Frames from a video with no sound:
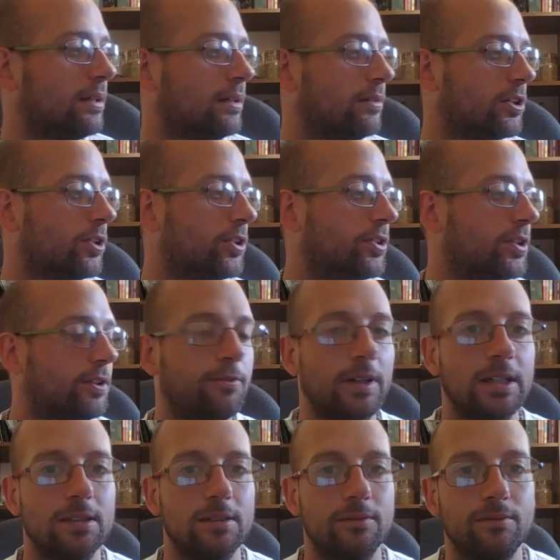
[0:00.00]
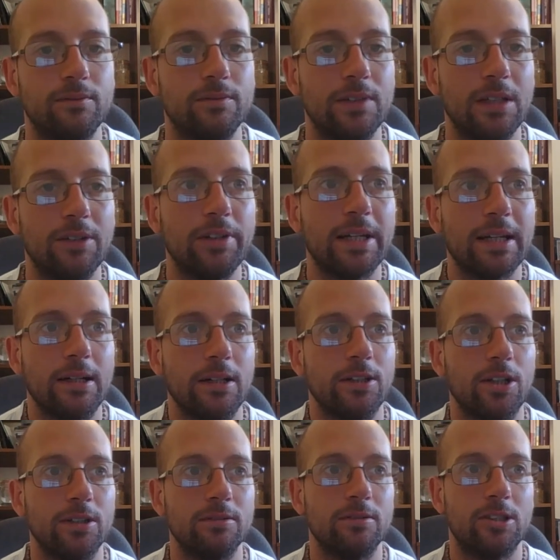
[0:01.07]
Gnostics felt if they carried
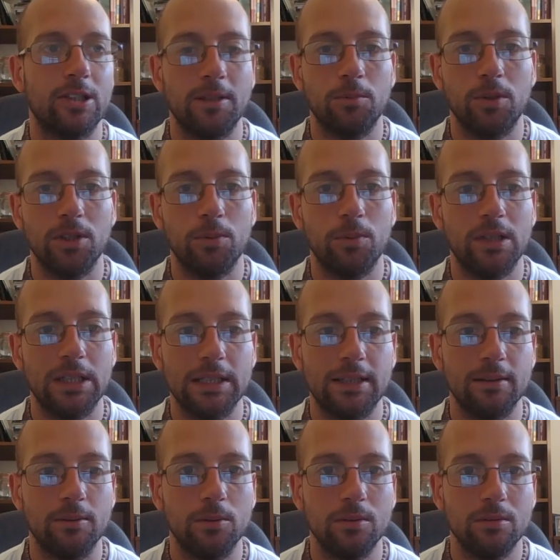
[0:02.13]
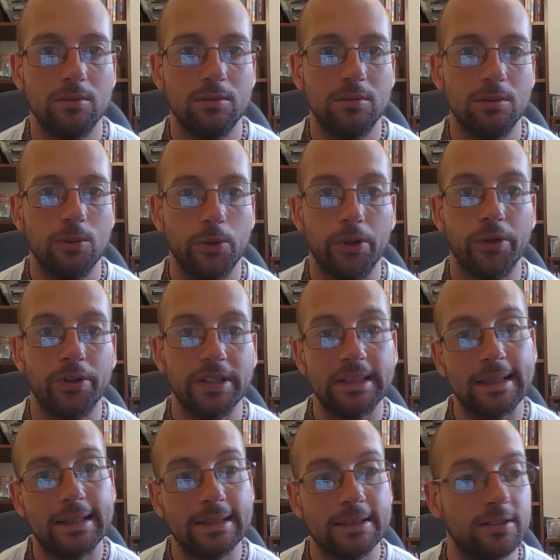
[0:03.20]
on saying what they were all going to
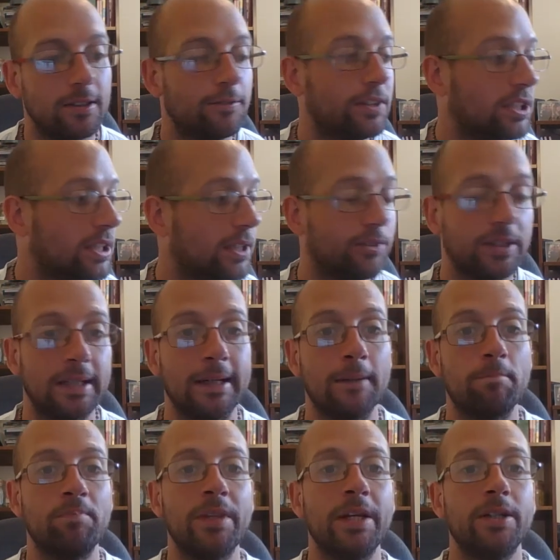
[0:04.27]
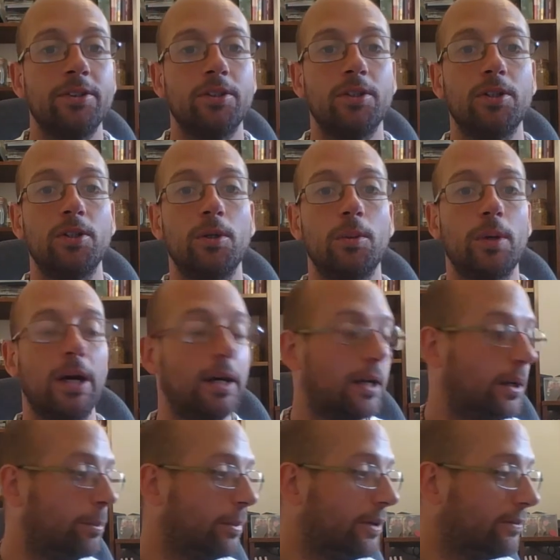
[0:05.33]
die. So we changed the name to
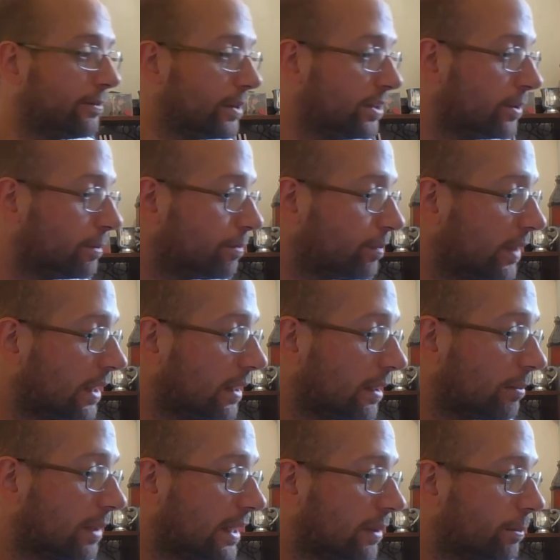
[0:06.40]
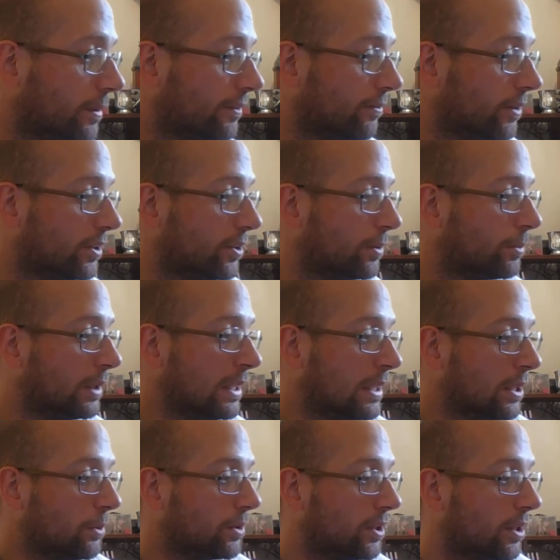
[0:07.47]
Mithraism, and Mithraism
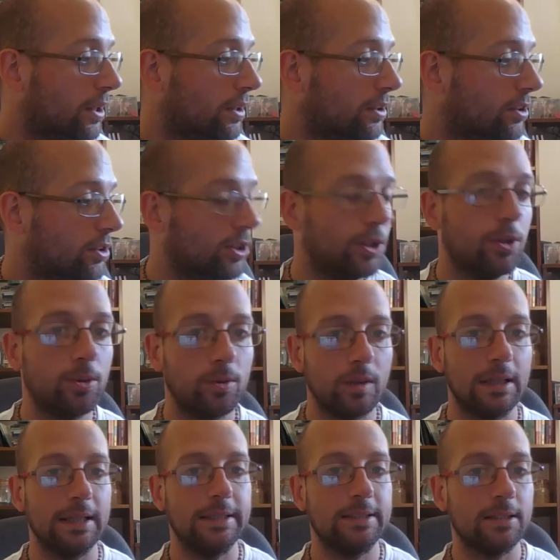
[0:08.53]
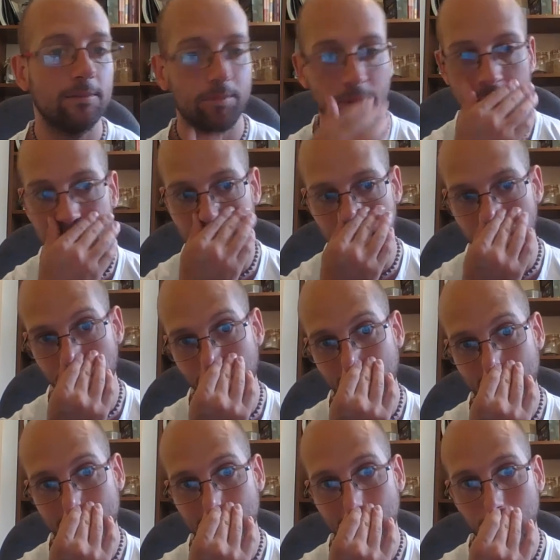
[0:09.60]
was a new religion or
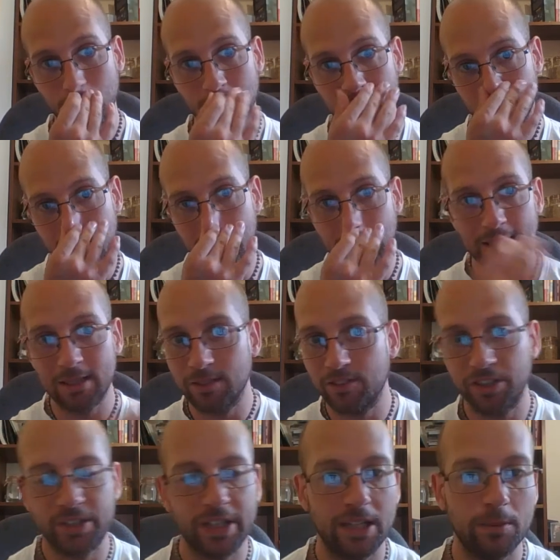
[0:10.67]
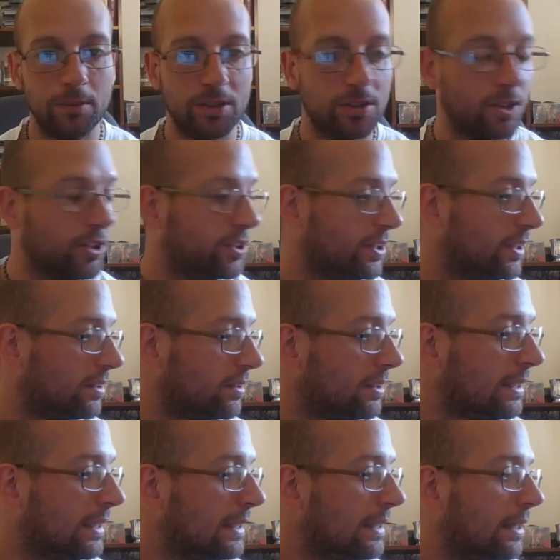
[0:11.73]
practice, which is exactly the same as Gnostics,
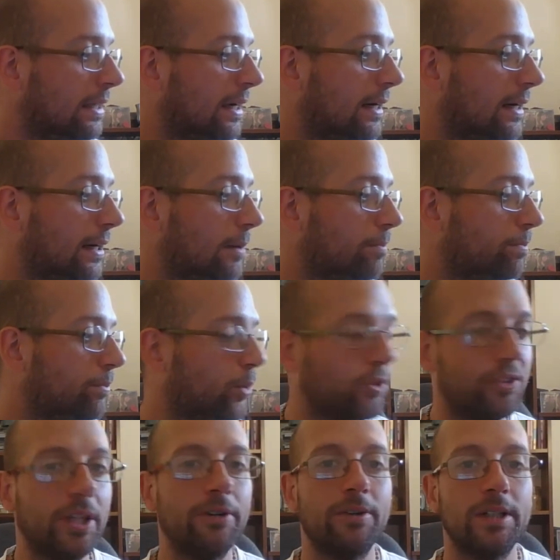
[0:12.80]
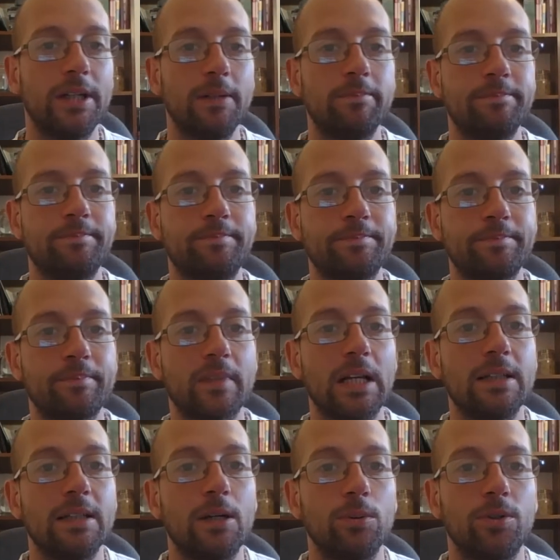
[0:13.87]
but with a different name.
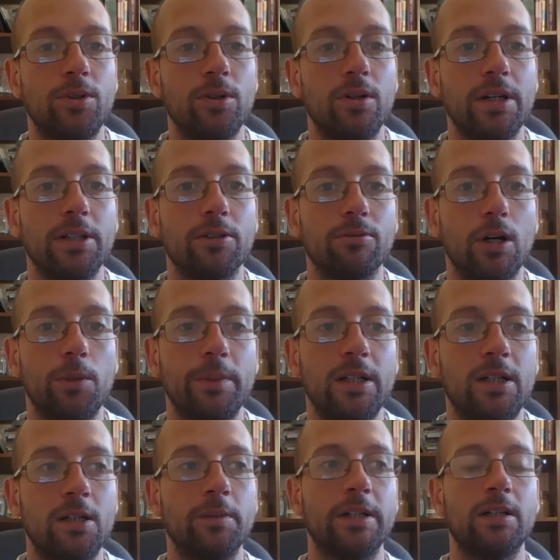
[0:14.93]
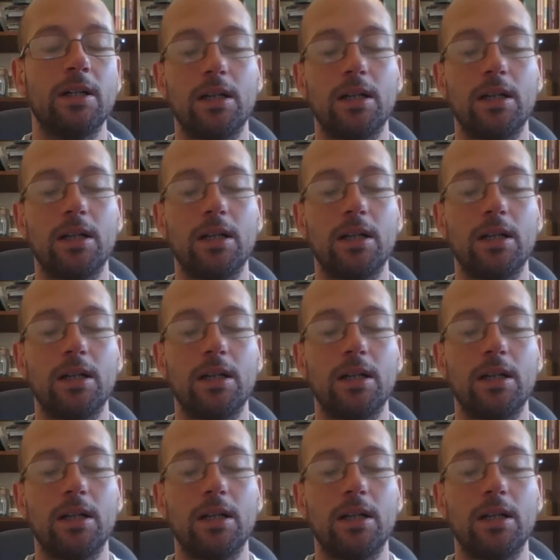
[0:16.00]
And that was taught in the Roman army.